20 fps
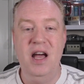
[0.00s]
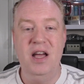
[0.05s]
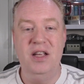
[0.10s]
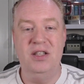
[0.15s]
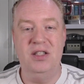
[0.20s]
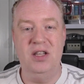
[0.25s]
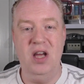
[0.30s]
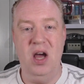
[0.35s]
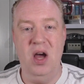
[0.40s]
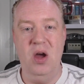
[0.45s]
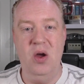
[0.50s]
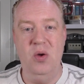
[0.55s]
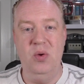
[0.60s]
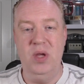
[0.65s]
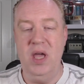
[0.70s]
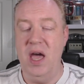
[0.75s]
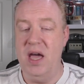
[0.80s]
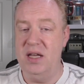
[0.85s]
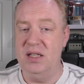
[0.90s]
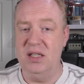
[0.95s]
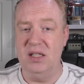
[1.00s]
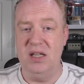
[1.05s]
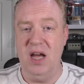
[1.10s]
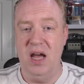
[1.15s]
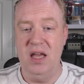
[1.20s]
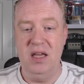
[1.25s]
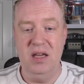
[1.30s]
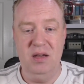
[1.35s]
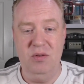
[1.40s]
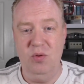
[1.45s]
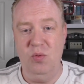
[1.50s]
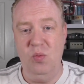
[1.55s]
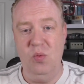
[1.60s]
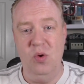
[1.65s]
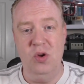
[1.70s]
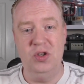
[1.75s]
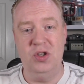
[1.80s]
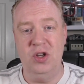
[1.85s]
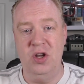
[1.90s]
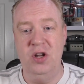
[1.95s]
So yeah, as I say,
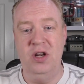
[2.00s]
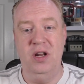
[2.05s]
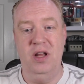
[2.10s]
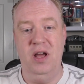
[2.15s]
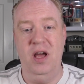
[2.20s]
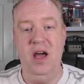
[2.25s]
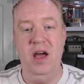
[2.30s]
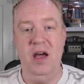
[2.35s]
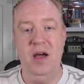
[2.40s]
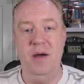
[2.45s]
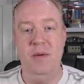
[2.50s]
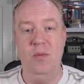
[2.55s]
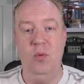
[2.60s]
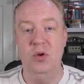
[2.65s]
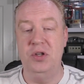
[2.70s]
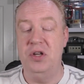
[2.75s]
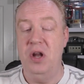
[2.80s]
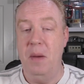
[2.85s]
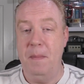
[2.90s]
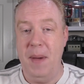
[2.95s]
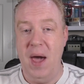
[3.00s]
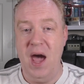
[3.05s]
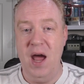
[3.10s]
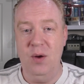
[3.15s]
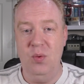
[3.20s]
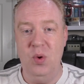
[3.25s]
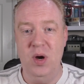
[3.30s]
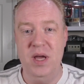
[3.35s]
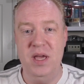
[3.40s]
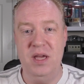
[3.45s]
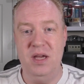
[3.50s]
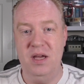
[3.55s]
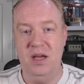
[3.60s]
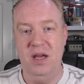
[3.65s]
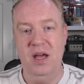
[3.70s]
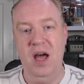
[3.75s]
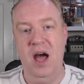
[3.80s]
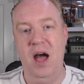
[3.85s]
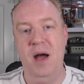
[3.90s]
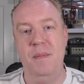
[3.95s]
wasn't a bad week,
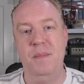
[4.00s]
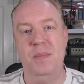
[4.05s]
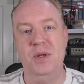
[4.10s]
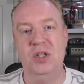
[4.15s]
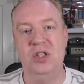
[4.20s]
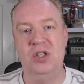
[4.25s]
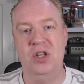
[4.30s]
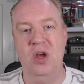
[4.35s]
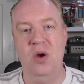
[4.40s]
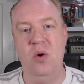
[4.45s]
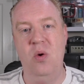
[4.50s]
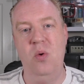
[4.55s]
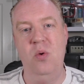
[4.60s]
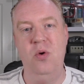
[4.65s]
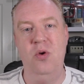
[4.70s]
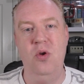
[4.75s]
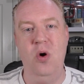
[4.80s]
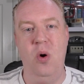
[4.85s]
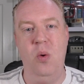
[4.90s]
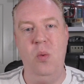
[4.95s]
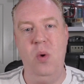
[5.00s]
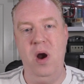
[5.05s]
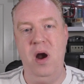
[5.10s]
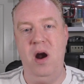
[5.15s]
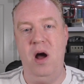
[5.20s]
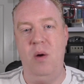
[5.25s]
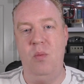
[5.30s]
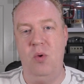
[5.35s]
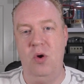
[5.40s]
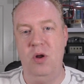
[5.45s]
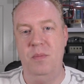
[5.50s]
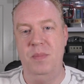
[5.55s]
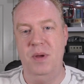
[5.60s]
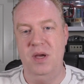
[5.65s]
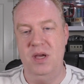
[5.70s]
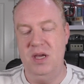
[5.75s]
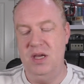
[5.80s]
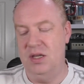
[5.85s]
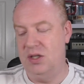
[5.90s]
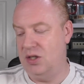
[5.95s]
but still not where I want to be.